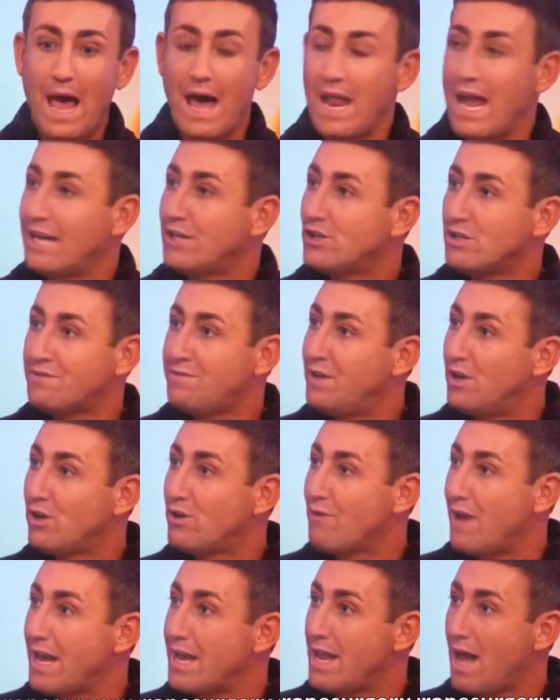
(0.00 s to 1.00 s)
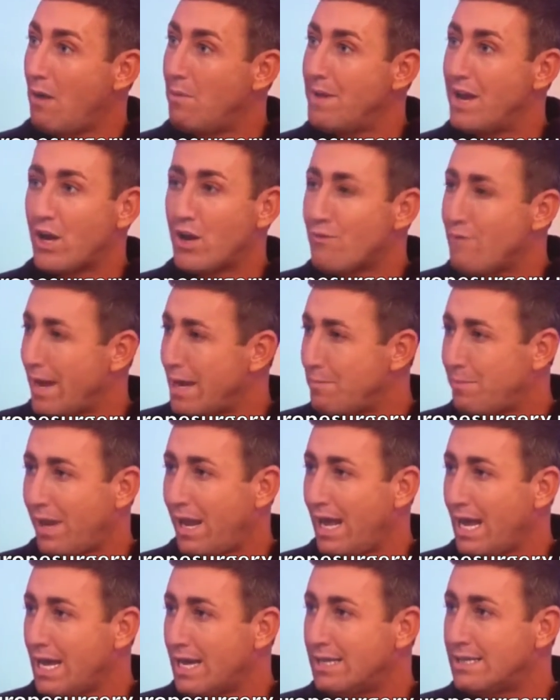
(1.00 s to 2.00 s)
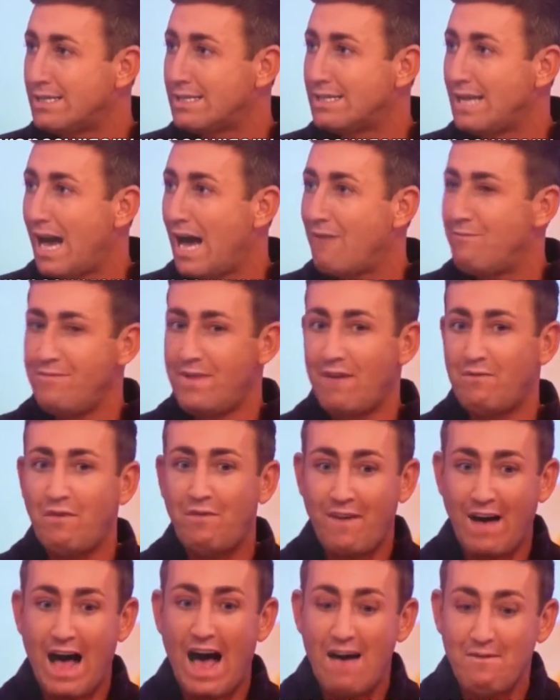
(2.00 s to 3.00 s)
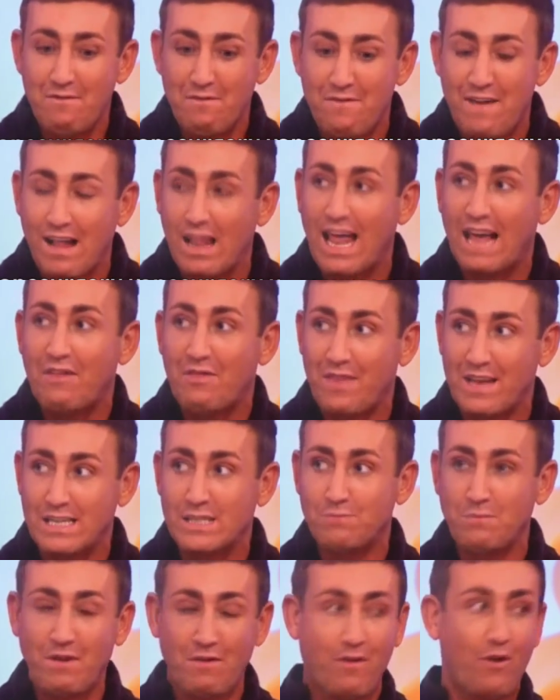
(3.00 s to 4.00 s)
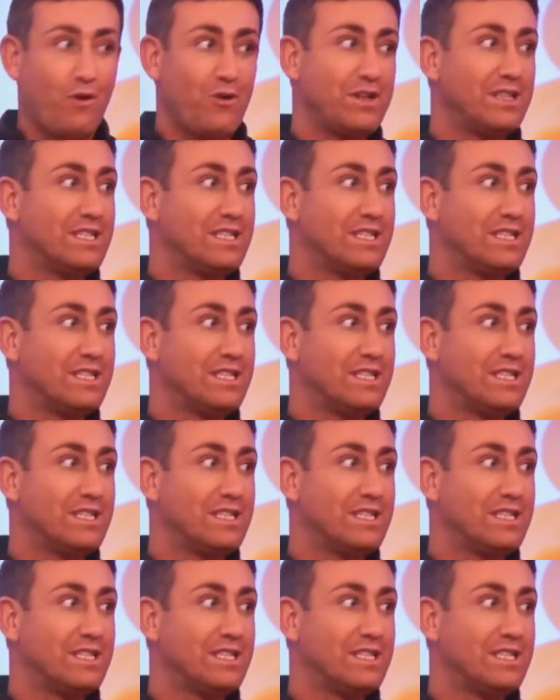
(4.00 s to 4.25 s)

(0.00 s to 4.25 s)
And I just feel great now, in a great place. Yeah. I haven't felt like this before.